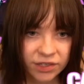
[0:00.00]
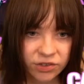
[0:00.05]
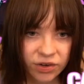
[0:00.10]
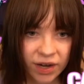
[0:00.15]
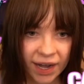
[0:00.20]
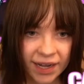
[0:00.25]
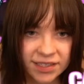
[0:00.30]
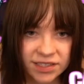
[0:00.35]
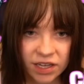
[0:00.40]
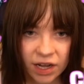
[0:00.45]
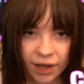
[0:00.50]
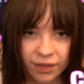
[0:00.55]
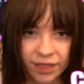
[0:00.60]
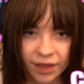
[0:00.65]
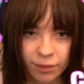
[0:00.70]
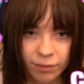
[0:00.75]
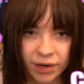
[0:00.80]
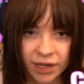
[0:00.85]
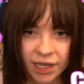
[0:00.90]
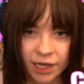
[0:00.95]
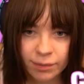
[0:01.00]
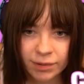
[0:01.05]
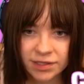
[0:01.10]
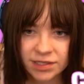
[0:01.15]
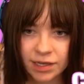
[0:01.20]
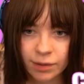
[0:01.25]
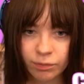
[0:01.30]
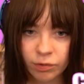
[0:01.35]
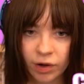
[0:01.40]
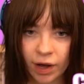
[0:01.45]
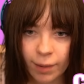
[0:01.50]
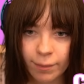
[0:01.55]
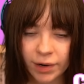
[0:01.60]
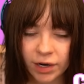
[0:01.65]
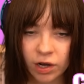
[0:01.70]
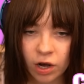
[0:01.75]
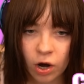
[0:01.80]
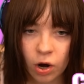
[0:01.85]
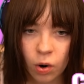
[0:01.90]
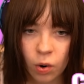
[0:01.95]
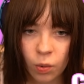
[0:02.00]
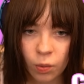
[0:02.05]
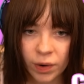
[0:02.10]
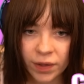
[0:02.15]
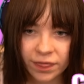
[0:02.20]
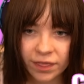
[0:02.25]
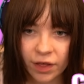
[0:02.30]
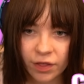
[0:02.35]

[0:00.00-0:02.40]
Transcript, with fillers: You guys, I think I'm gonna keep it simple. I'm gonna go with